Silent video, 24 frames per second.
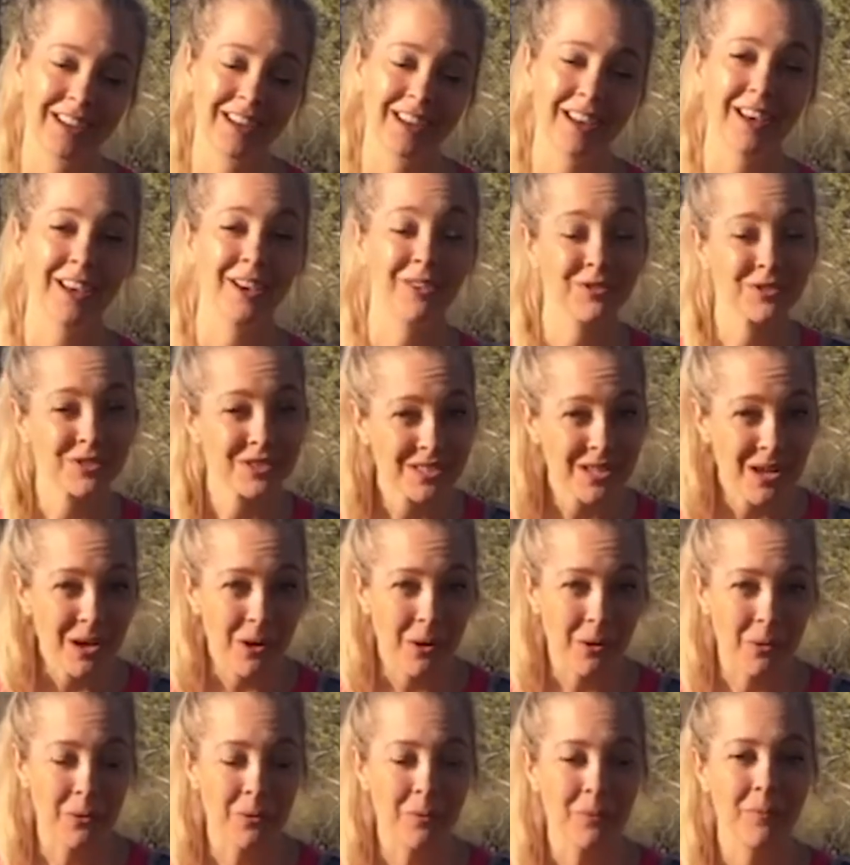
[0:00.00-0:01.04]
If
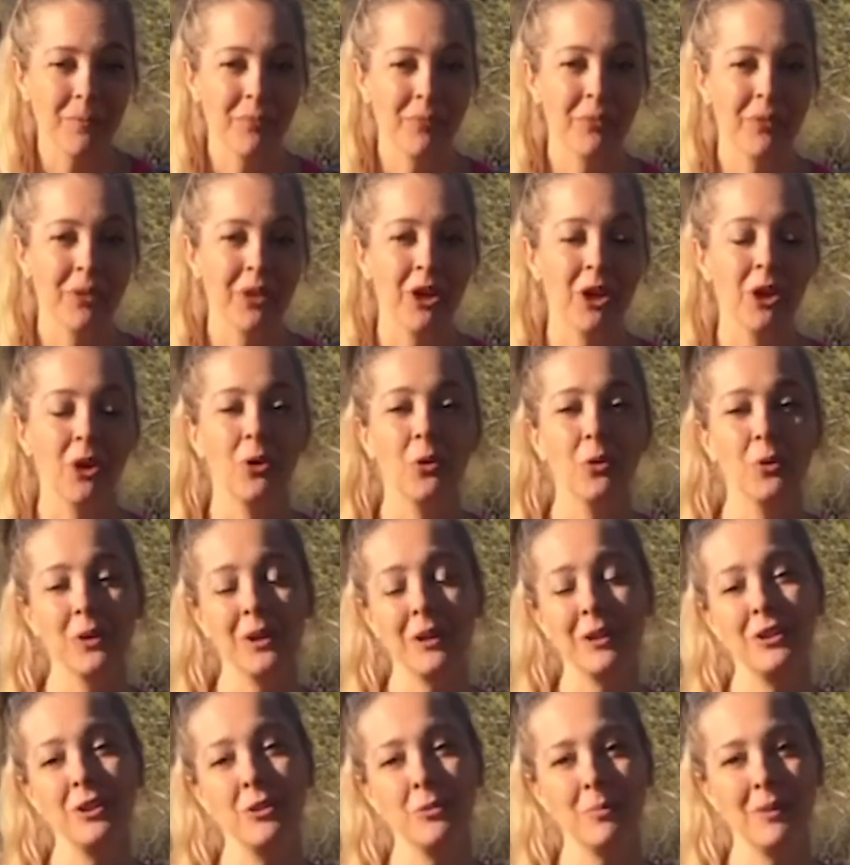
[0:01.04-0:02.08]
so, who
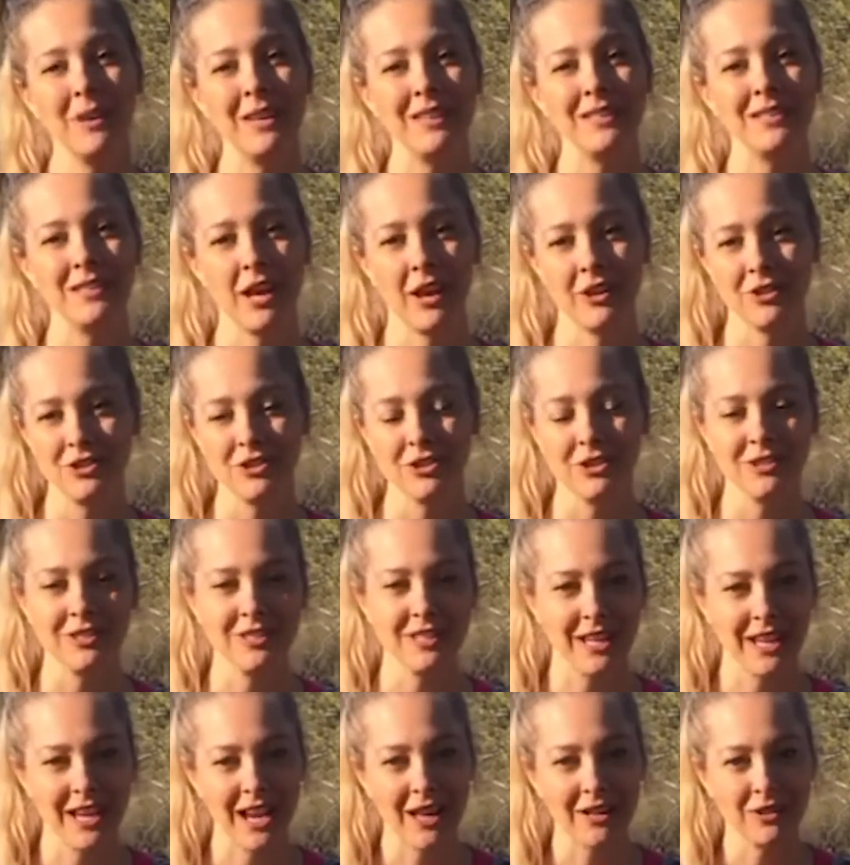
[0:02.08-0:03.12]
can you be intentional to
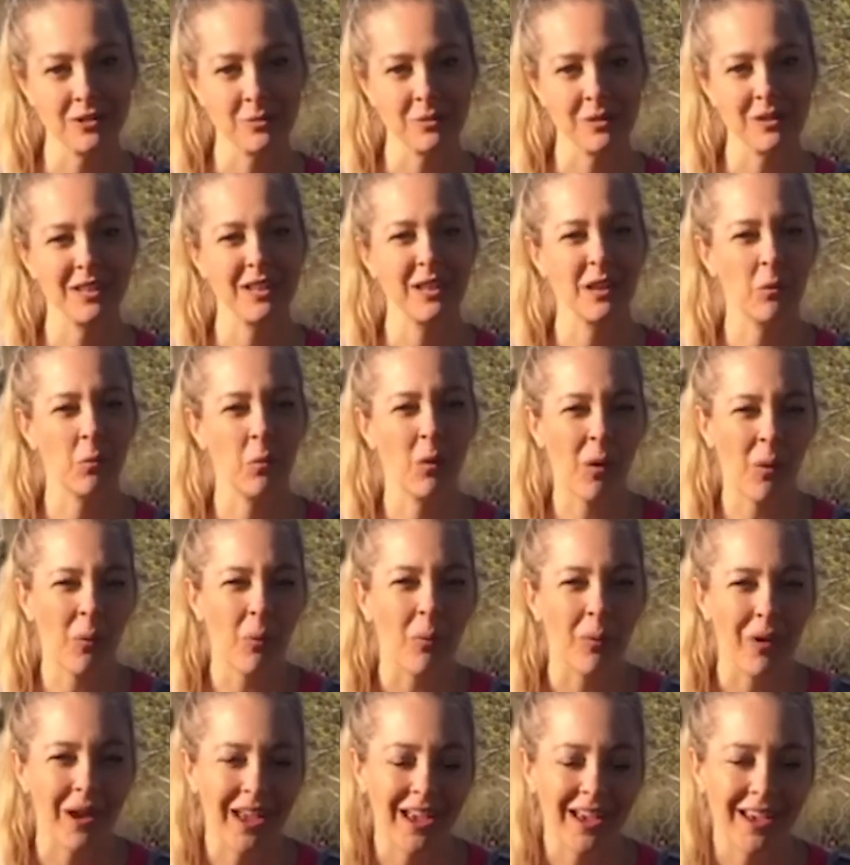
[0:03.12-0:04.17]
connect with, and in what
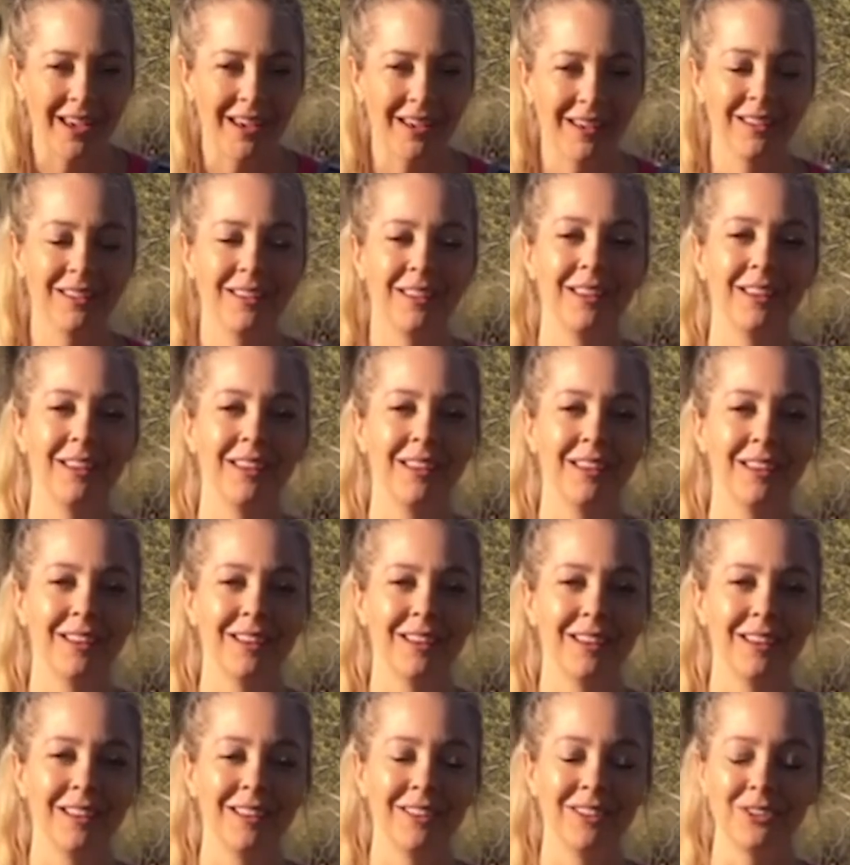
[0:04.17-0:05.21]
way?
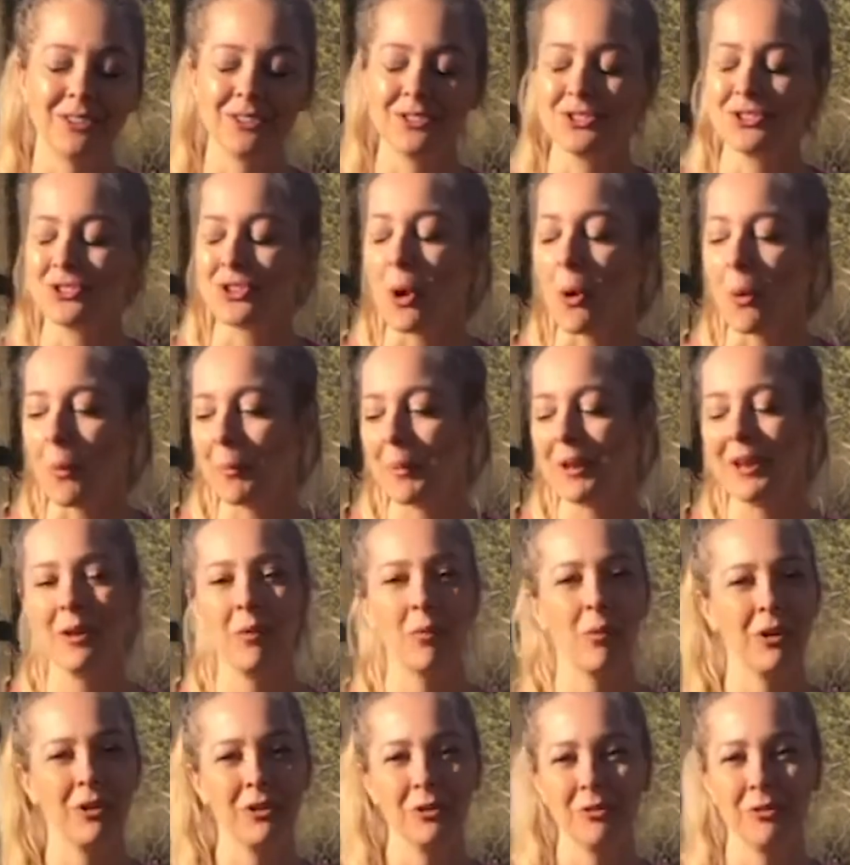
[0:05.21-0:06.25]
There's so many
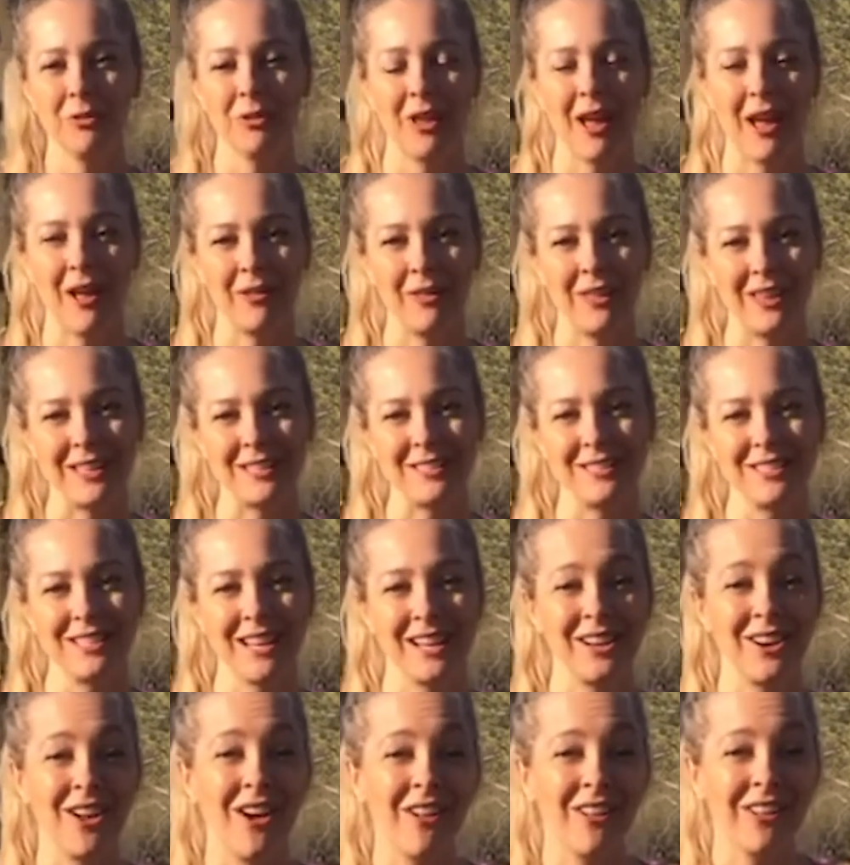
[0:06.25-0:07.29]
wonderful outlets,
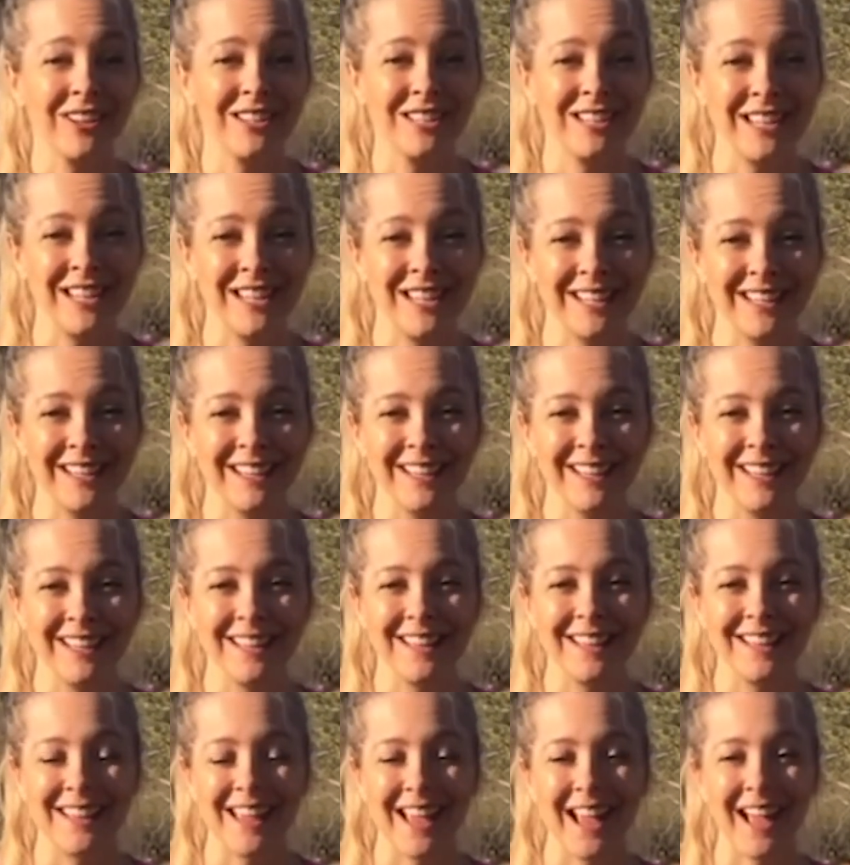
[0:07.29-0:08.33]
technology
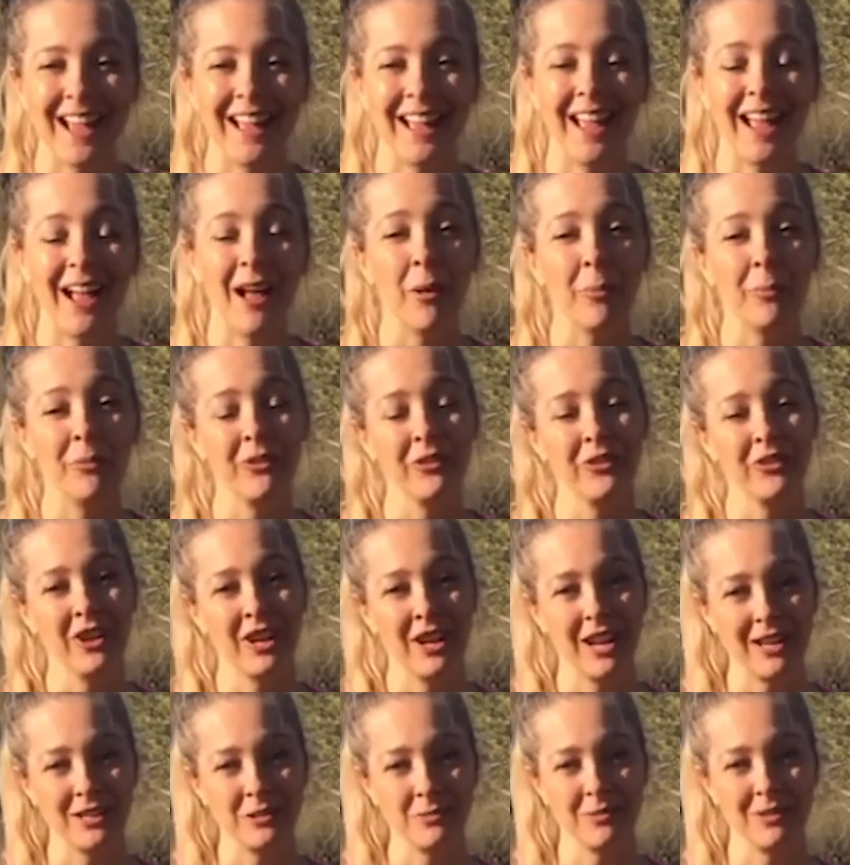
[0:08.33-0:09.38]
that helps us
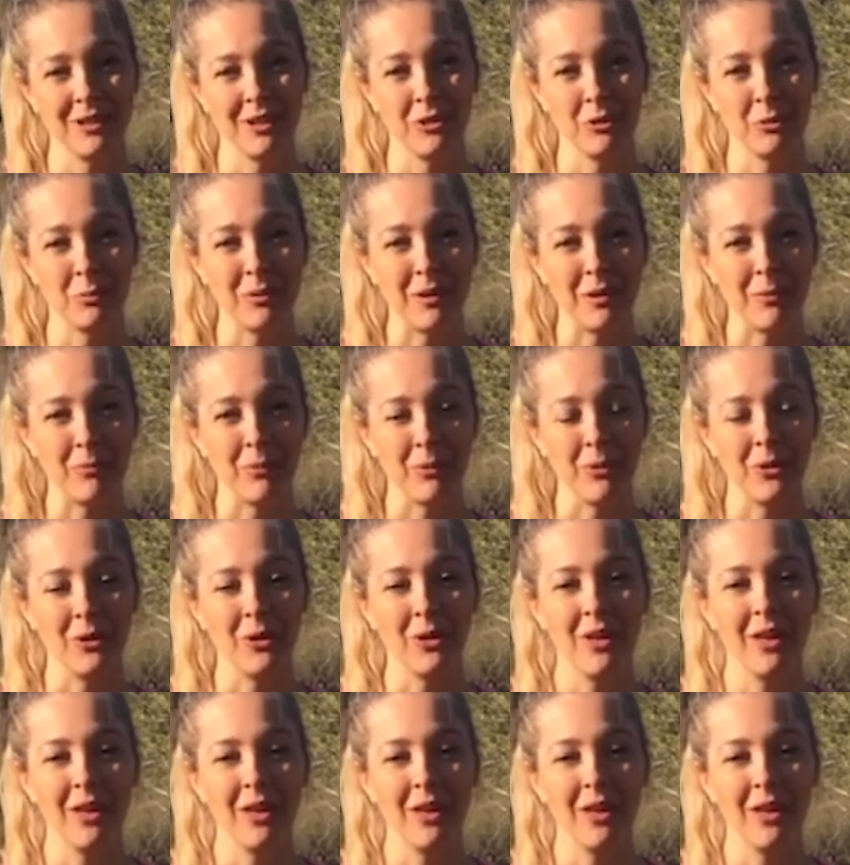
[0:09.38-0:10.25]
connect with other people.